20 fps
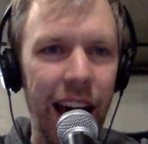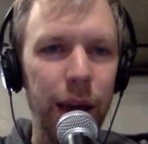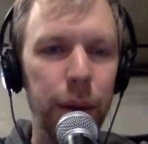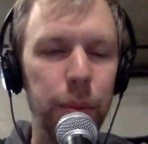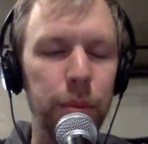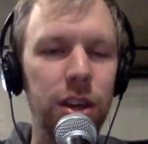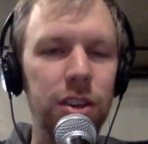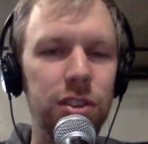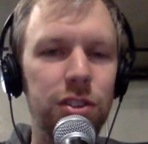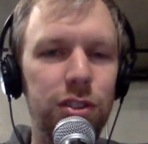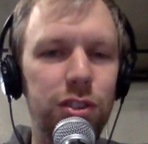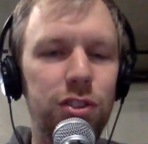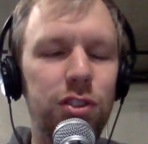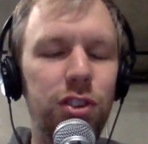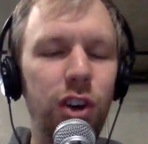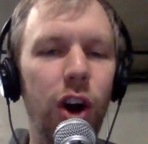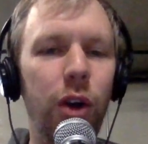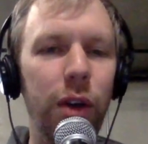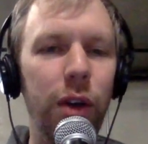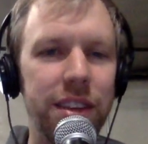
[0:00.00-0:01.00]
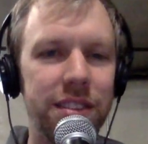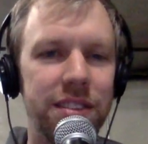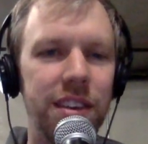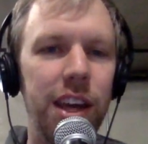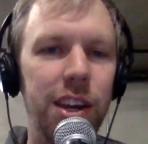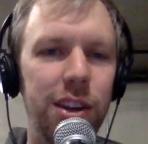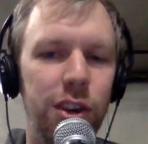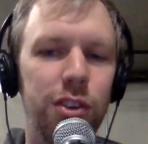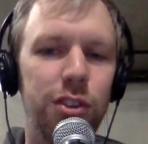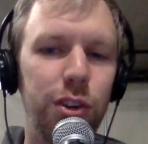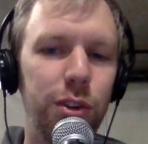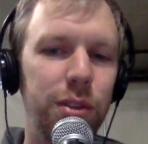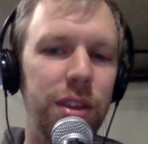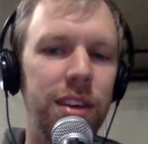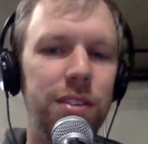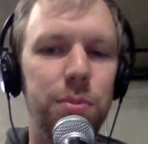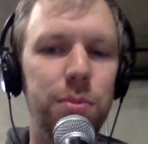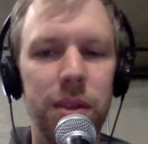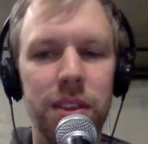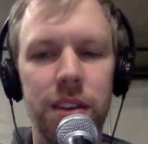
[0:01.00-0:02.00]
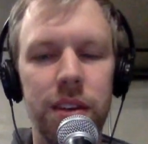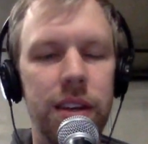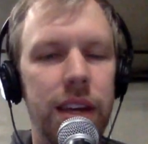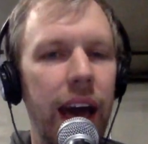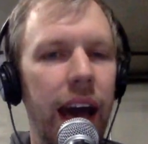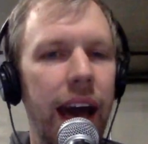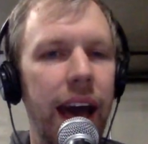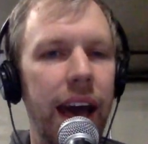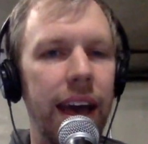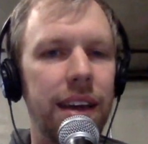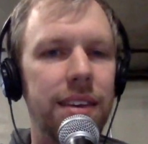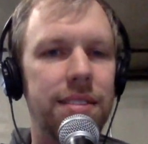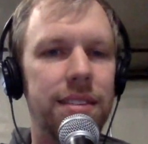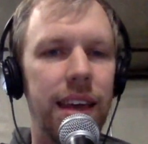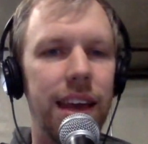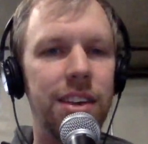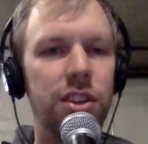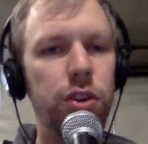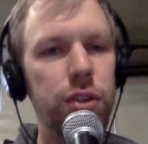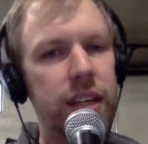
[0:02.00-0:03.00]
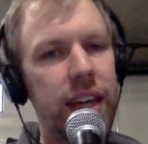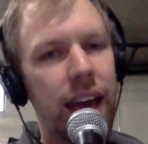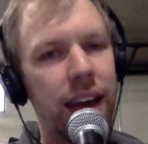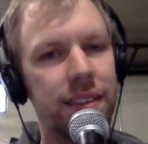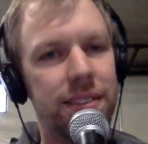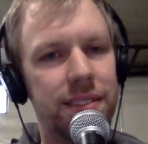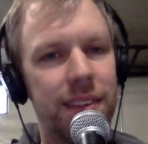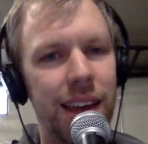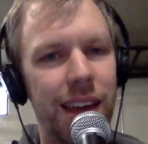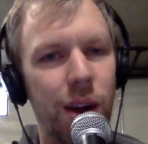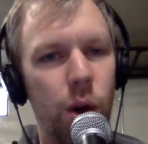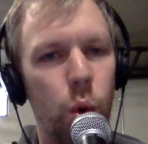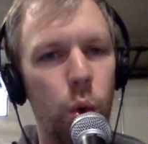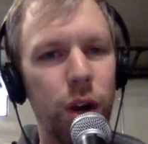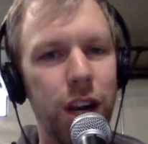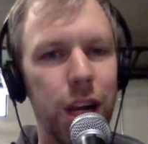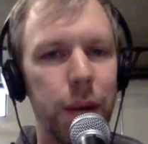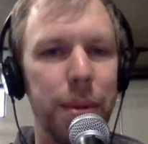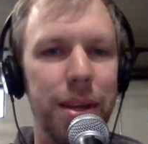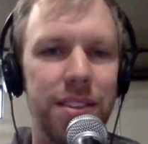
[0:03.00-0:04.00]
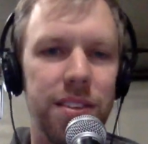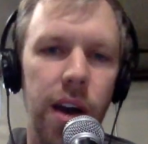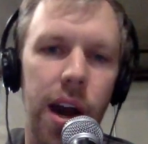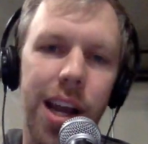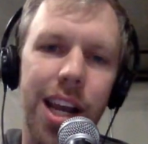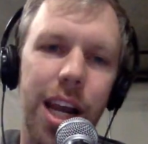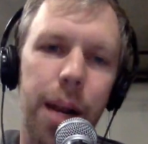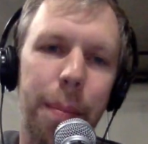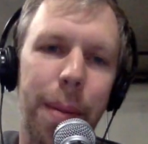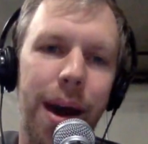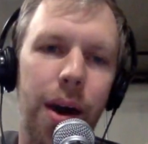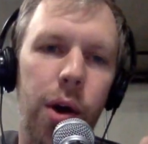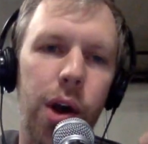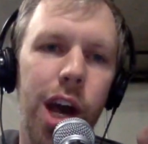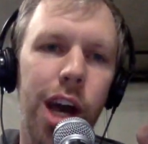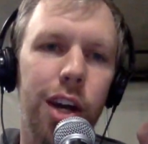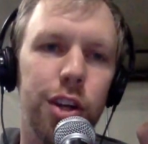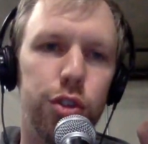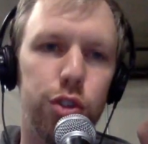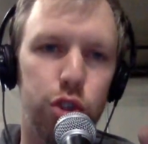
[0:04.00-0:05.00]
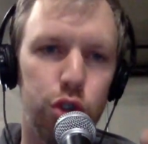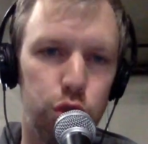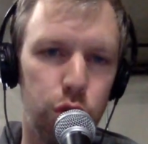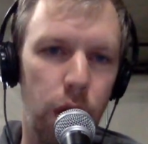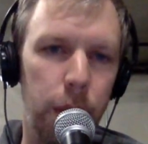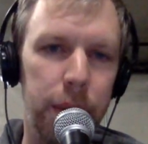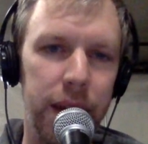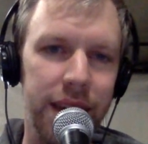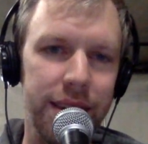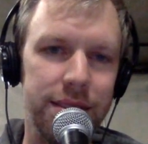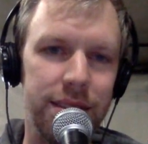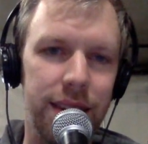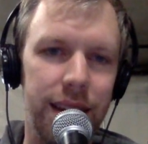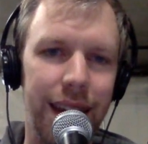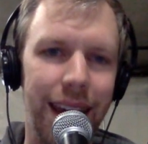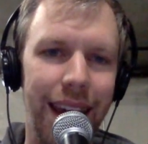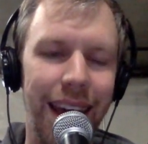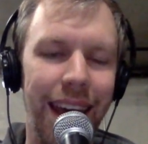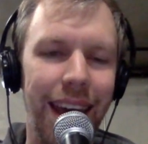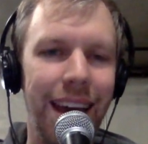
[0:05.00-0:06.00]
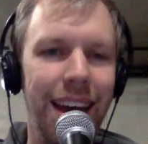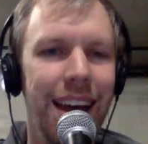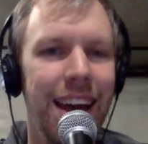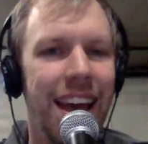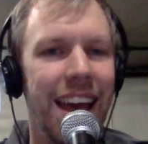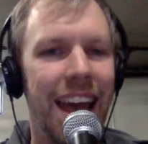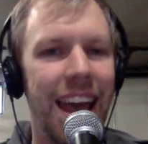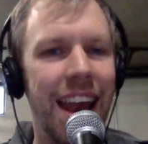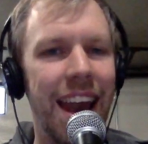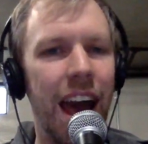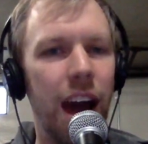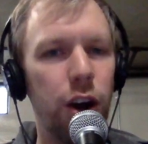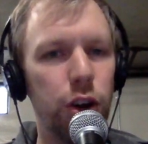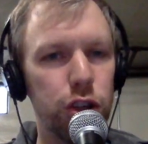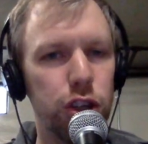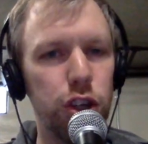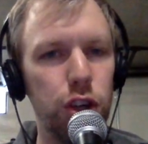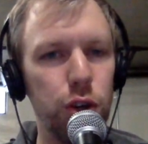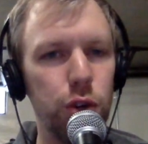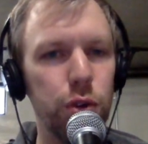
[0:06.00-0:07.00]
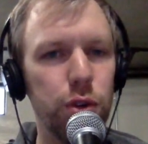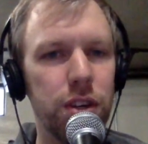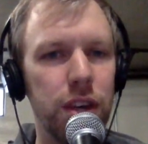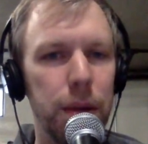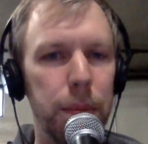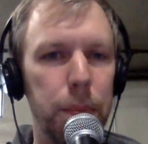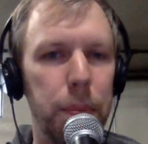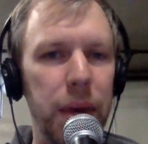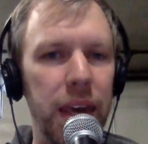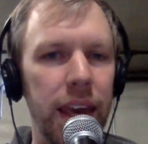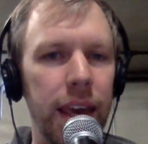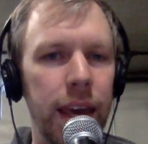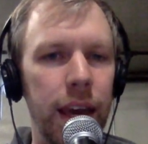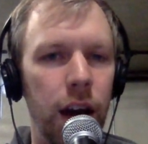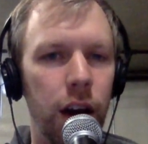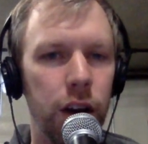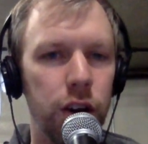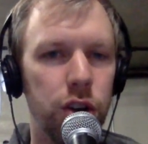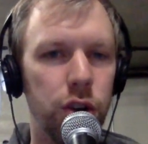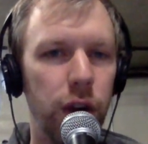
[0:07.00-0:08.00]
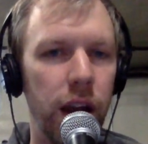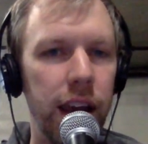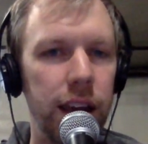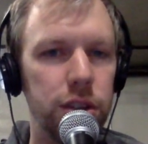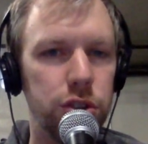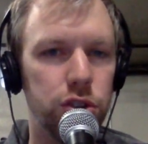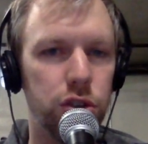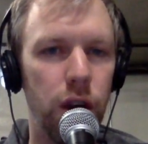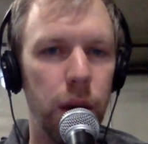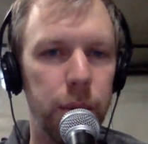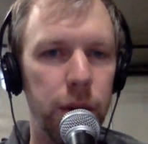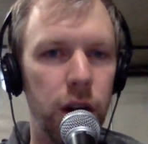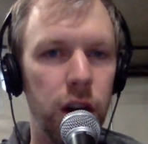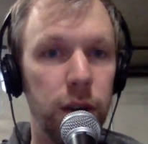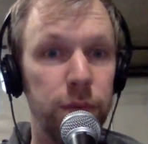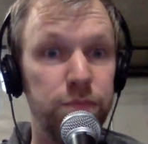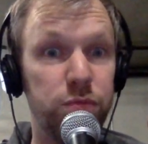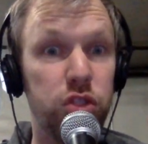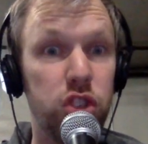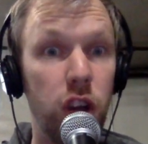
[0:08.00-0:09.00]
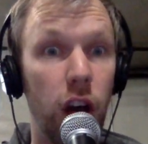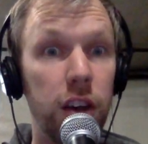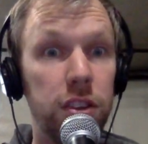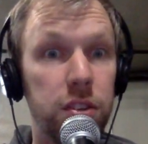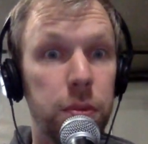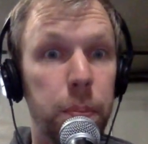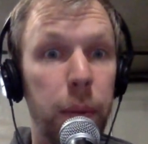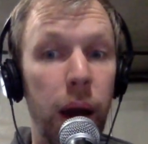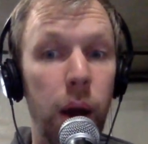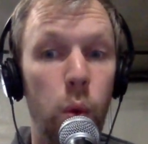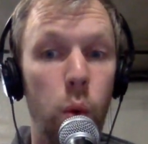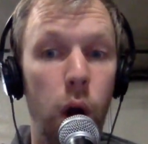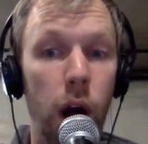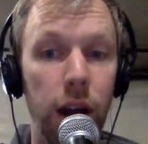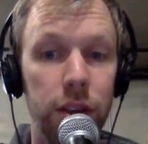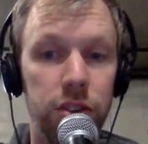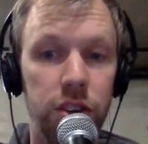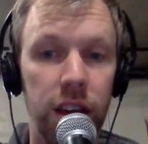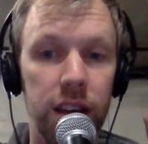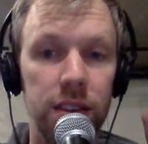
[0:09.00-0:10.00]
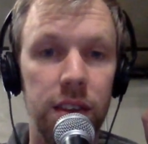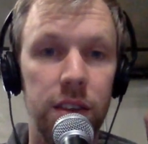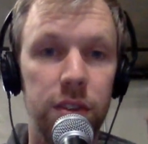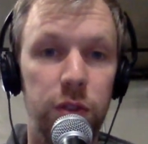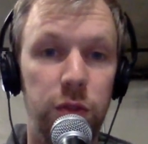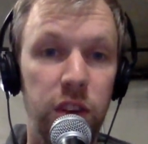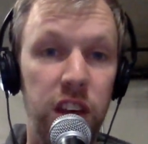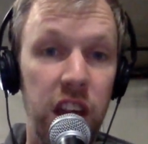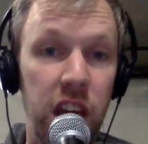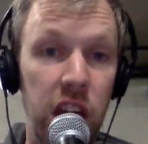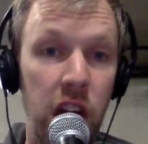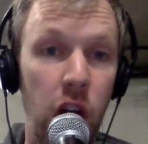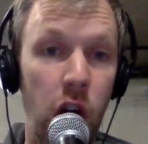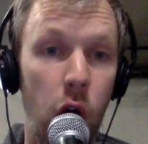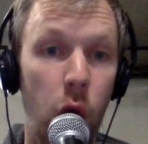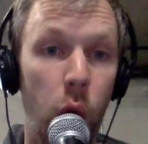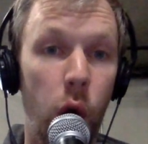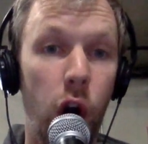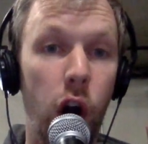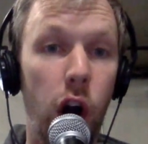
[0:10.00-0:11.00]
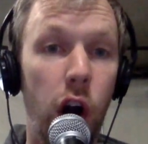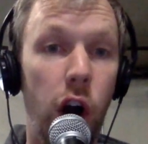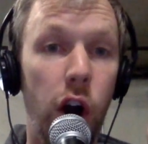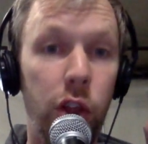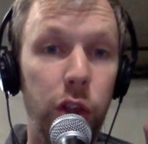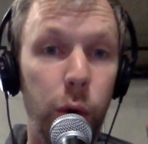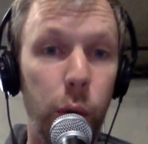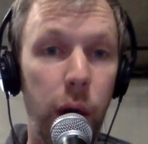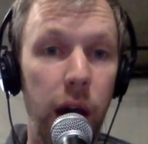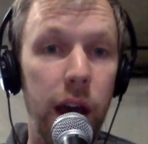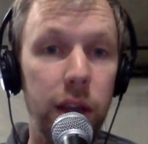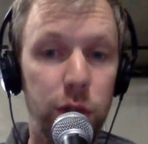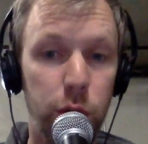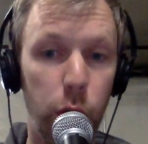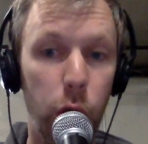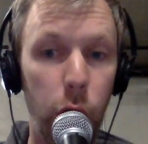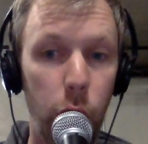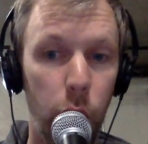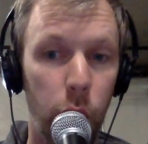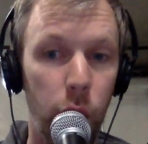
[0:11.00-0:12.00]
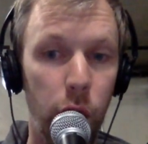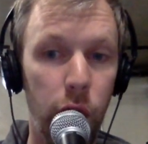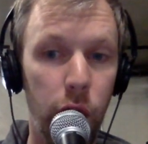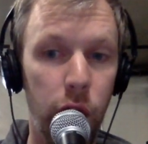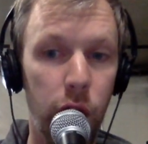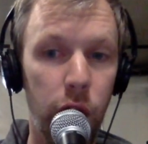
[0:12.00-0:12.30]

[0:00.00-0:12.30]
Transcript: I am so excited to do this with you guys. And you guessed it, we're going to be talking about drumming today and how you can be a great drummer just by watching this video all the way through.